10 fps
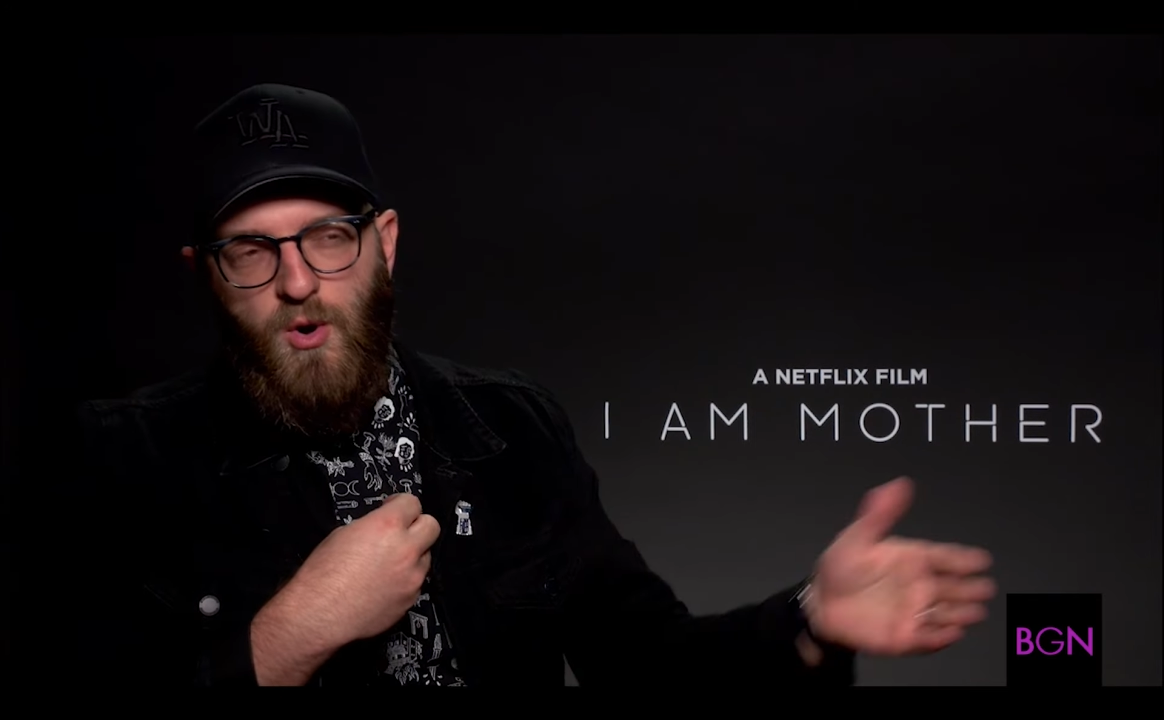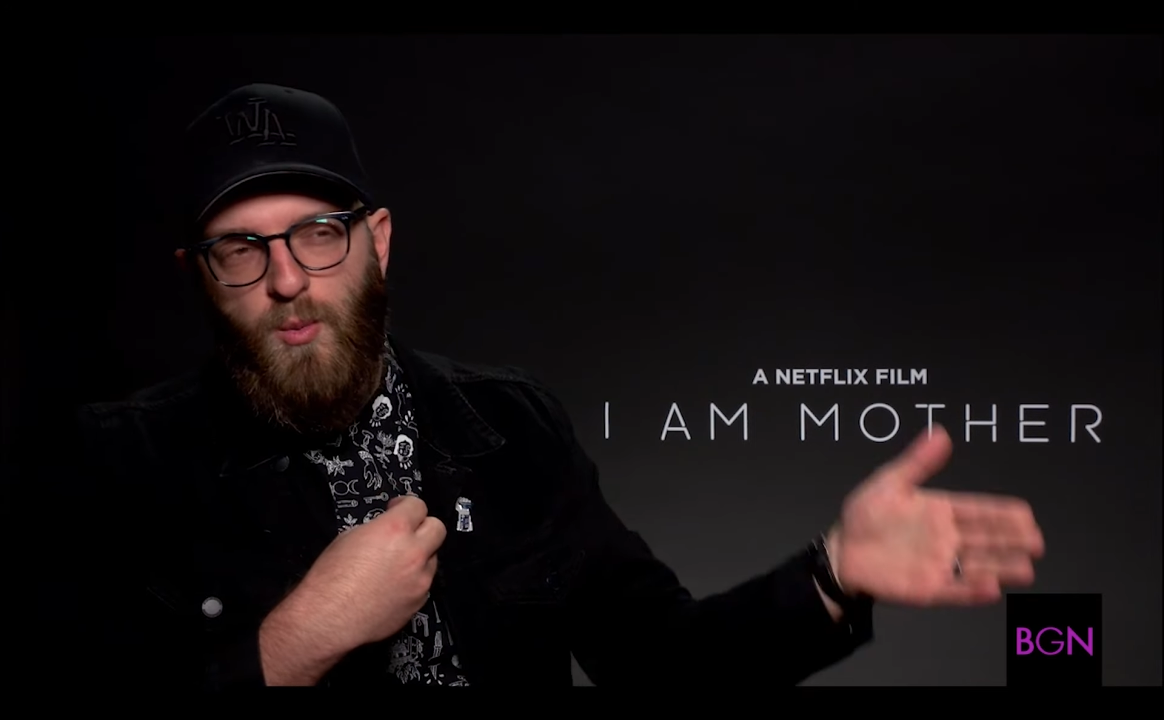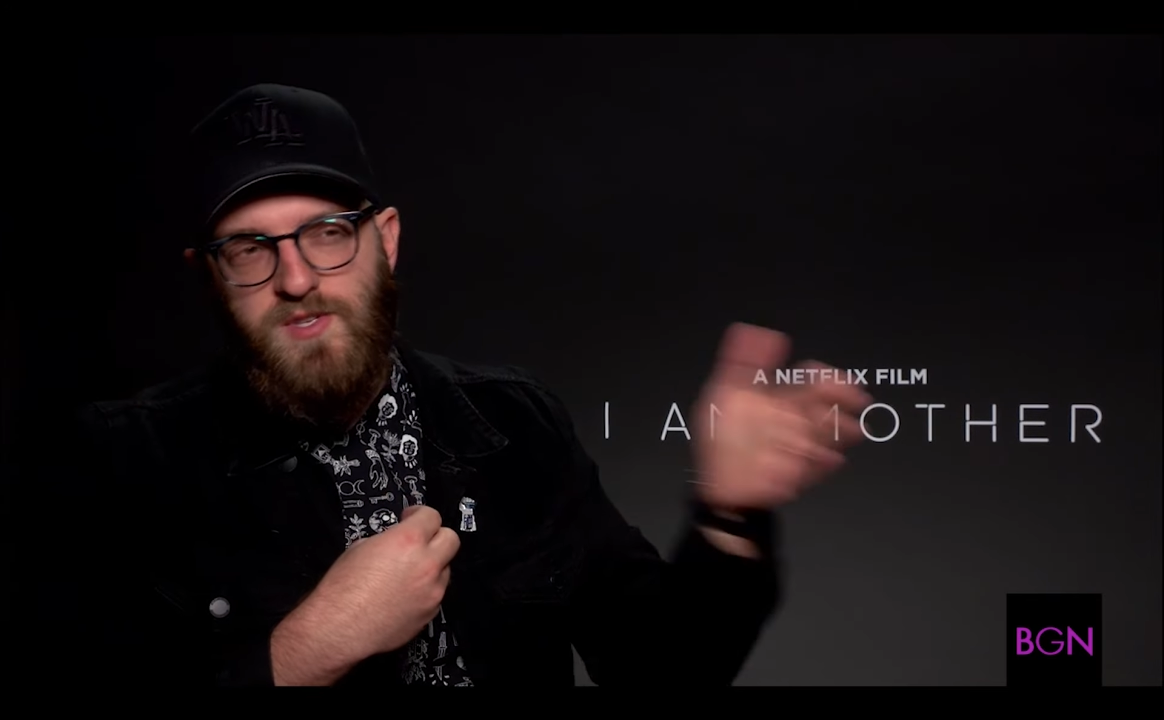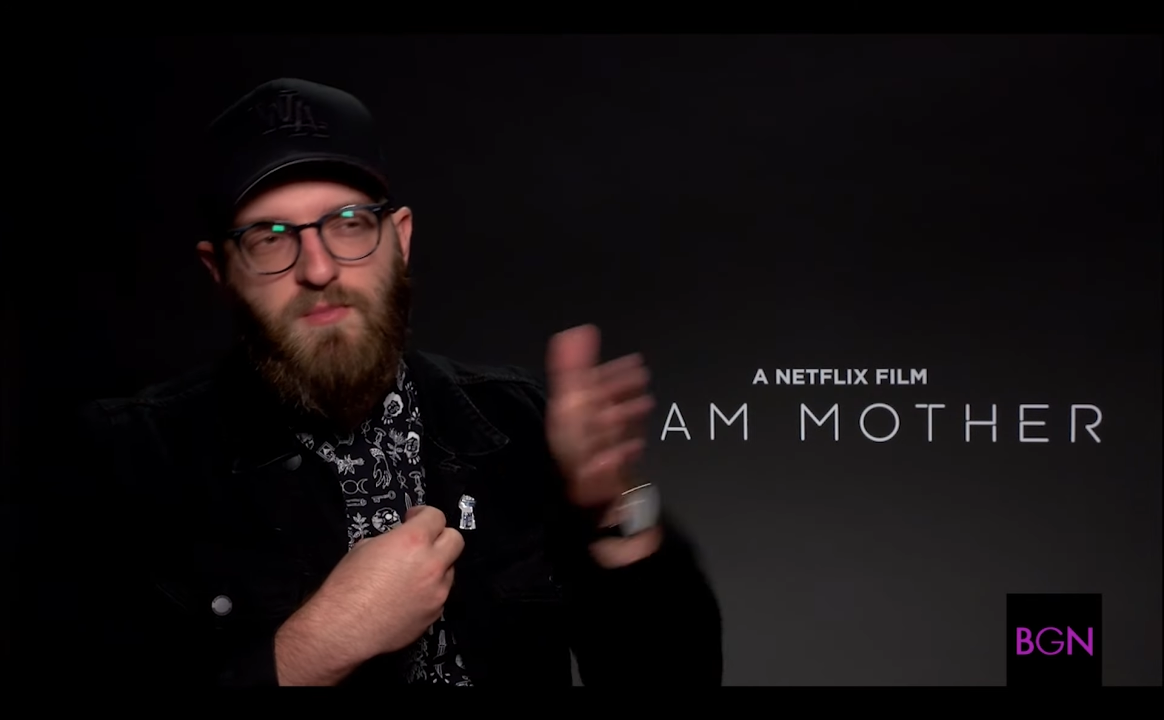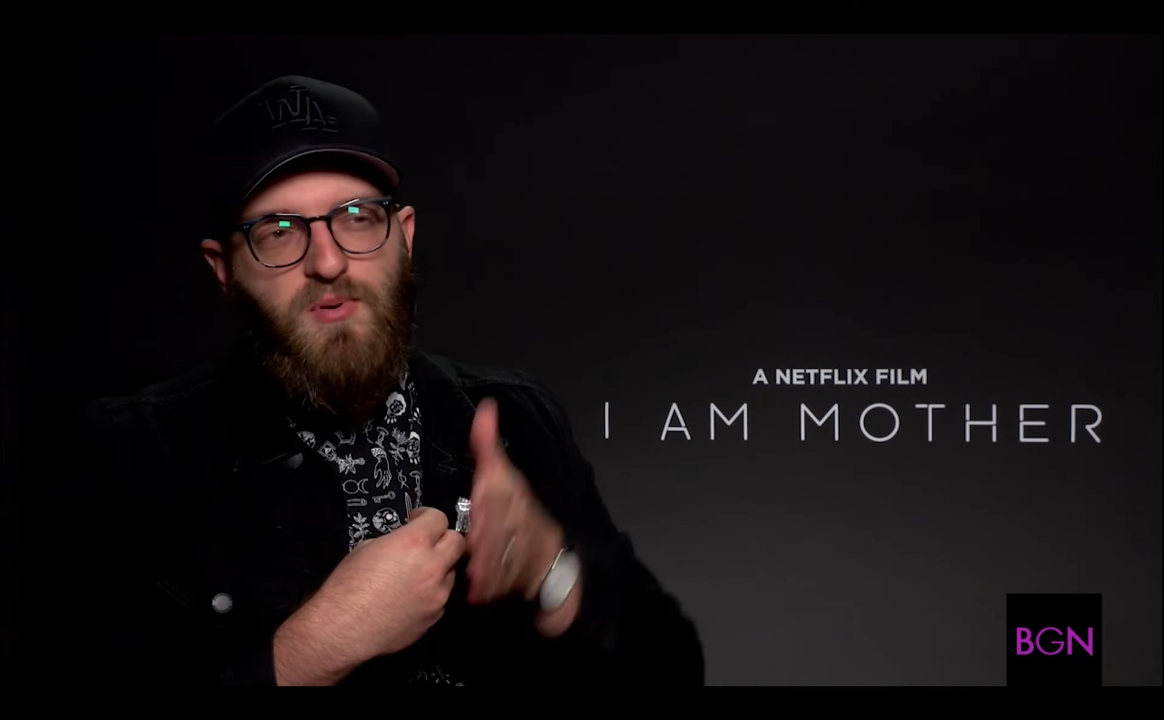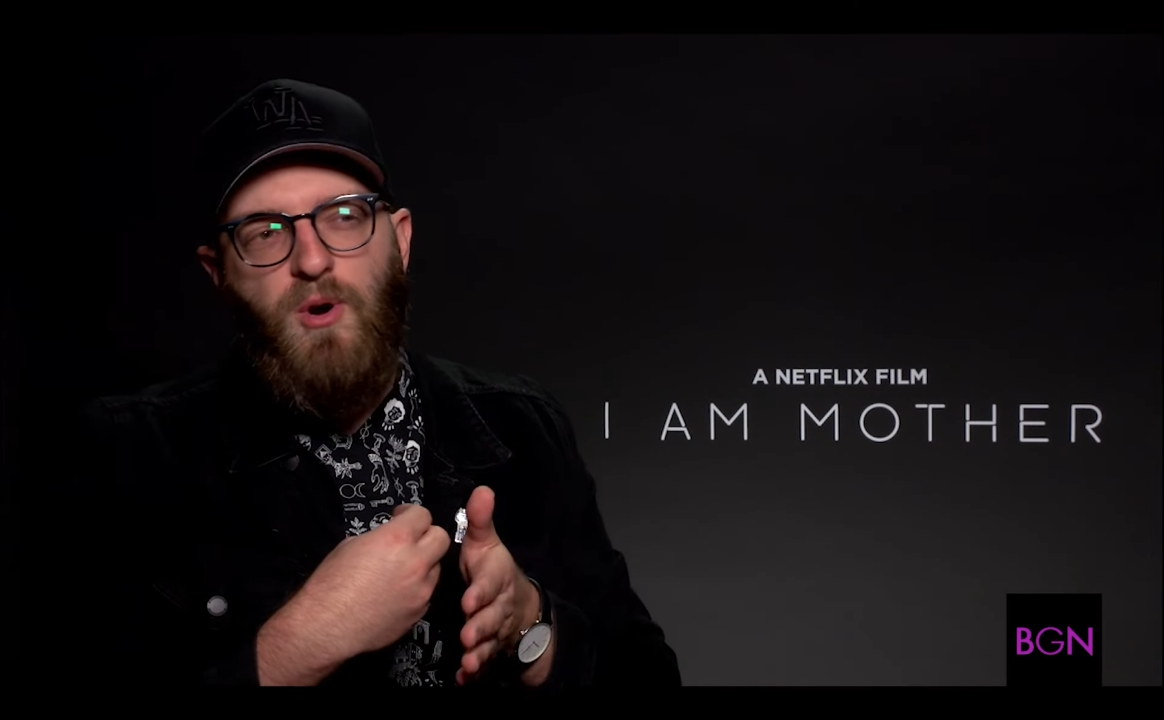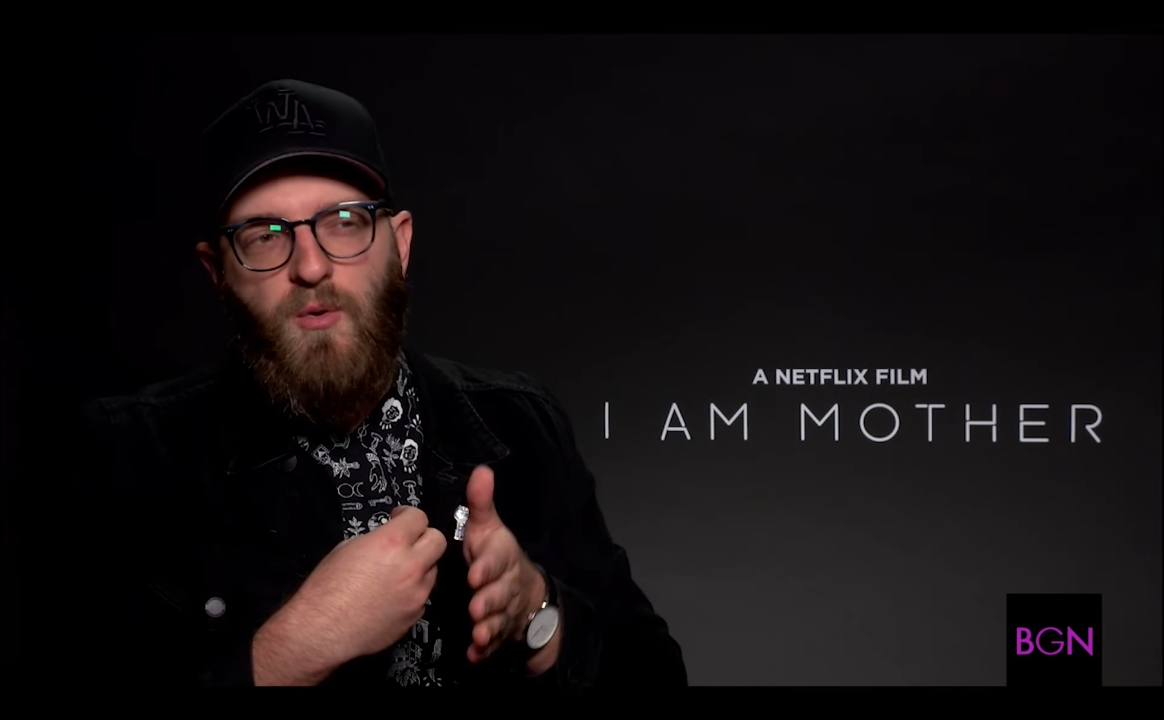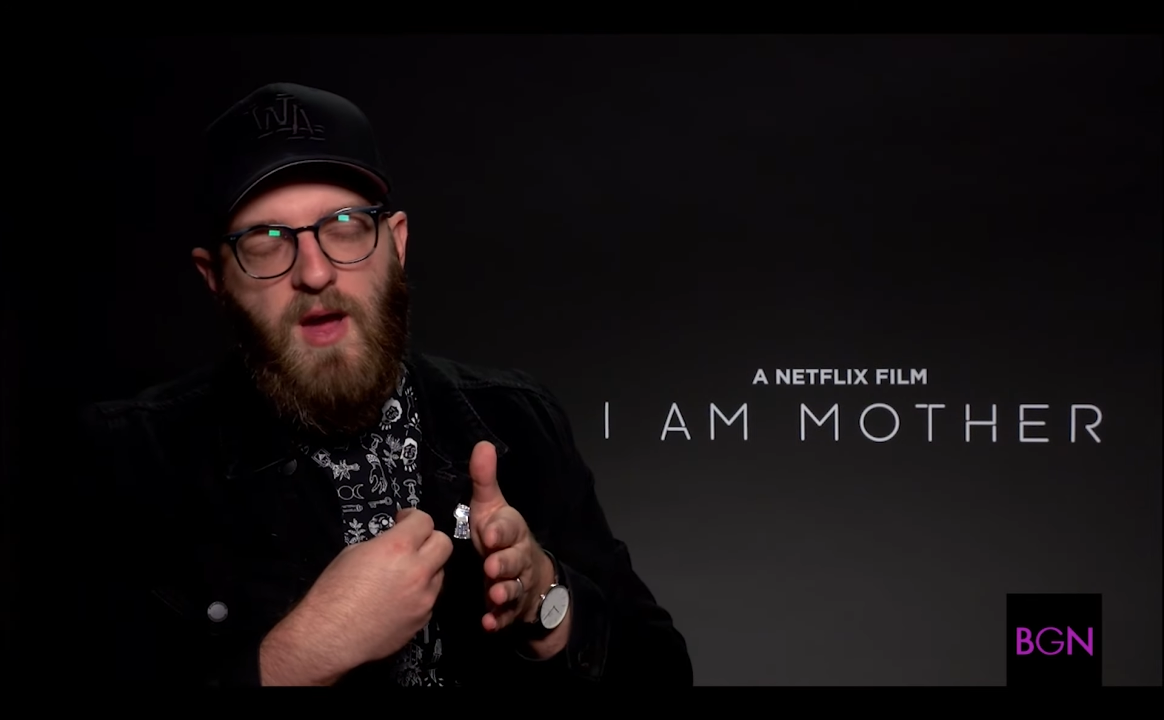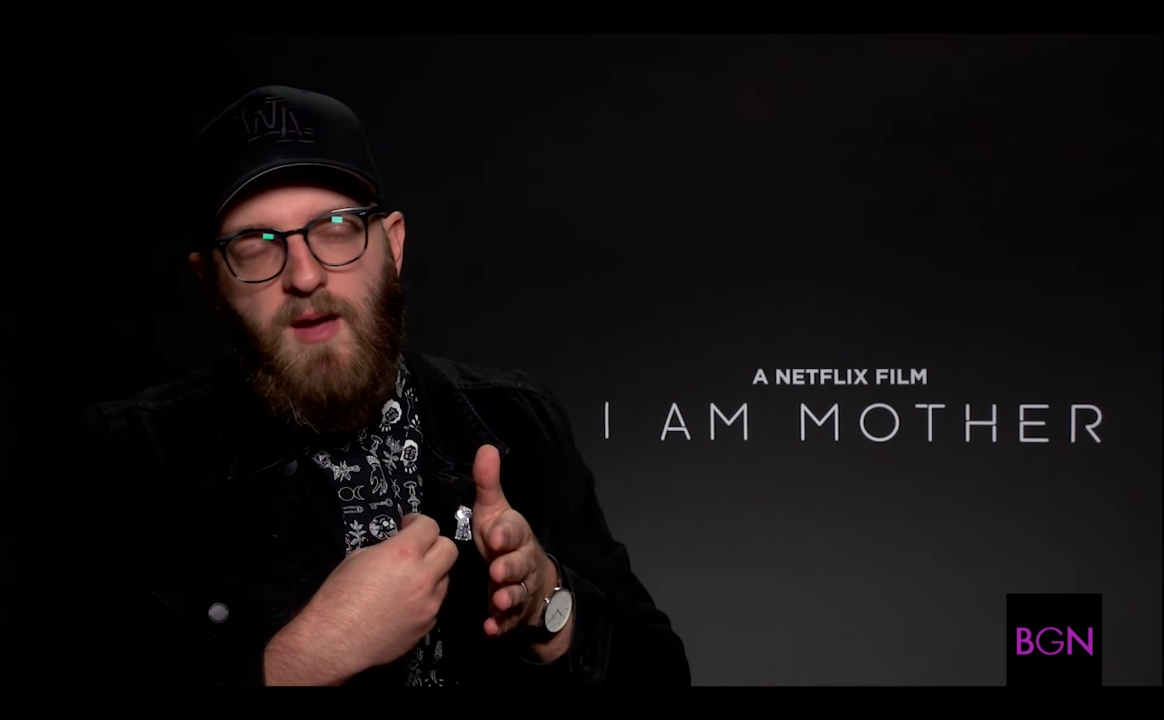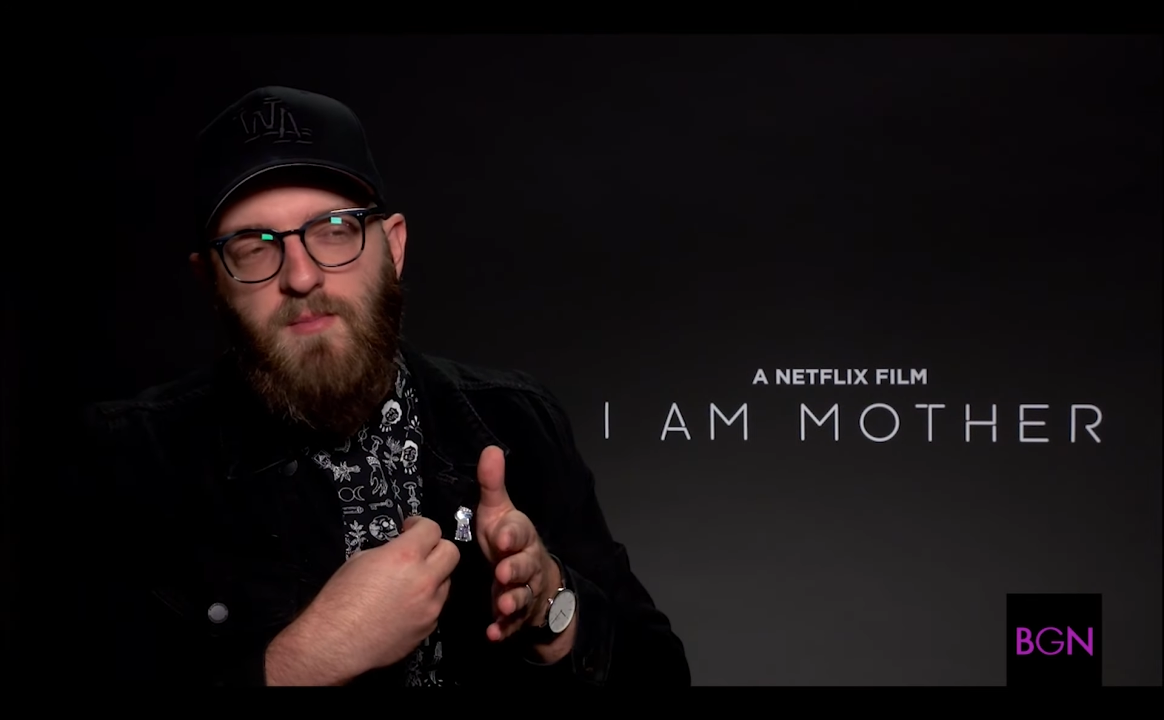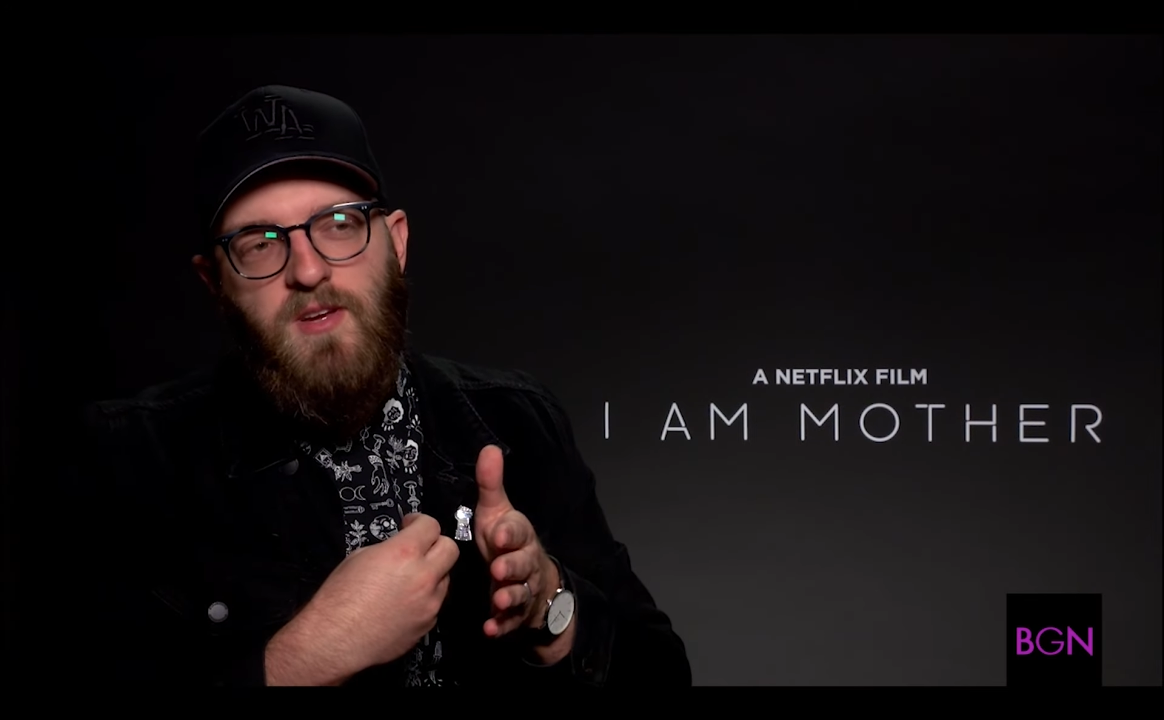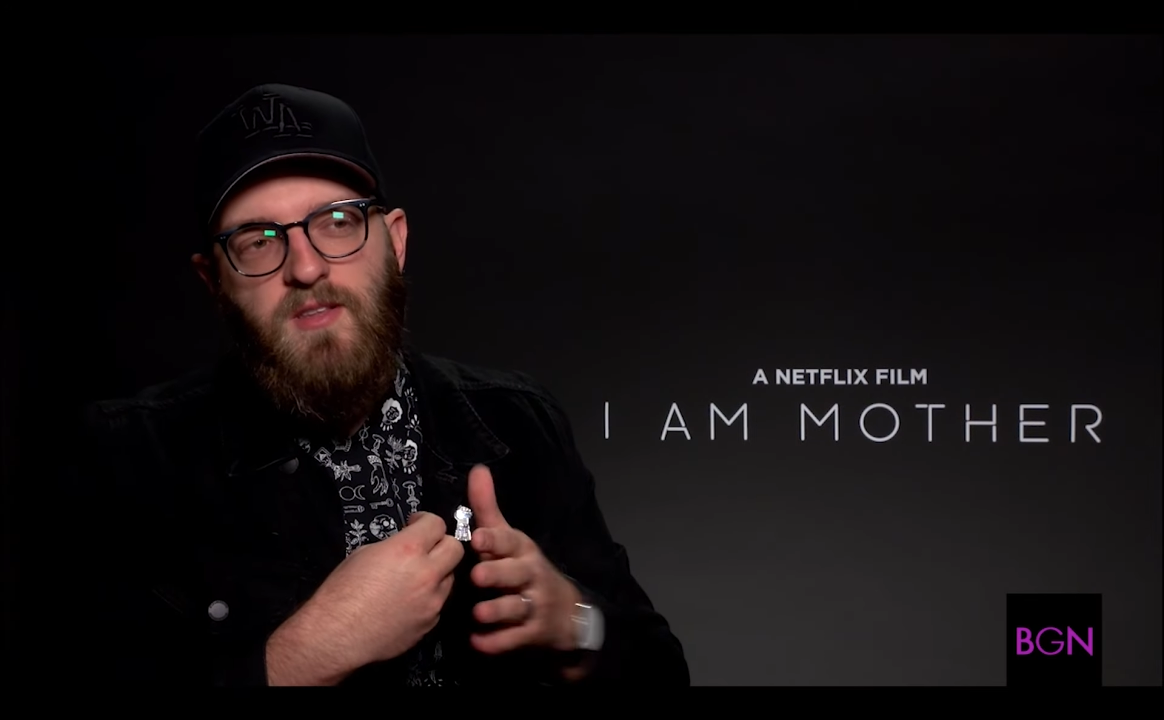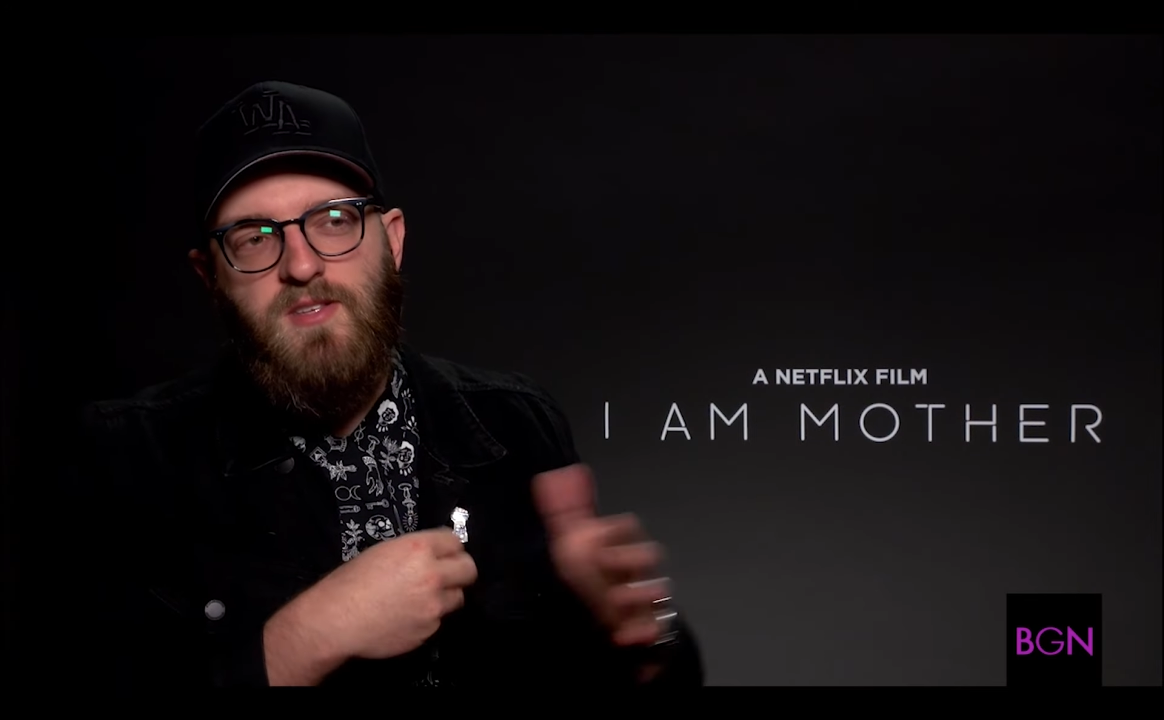or was it programmed